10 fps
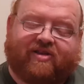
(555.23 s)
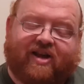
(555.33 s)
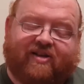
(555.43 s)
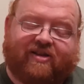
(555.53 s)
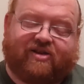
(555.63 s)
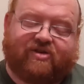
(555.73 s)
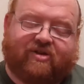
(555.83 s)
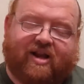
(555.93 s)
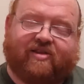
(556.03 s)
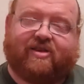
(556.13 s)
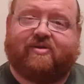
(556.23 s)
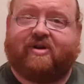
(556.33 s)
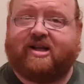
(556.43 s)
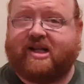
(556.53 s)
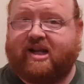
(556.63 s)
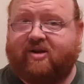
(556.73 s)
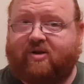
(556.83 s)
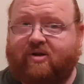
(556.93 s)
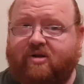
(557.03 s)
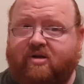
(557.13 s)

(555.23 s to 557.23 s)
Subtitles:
sets at less than retail.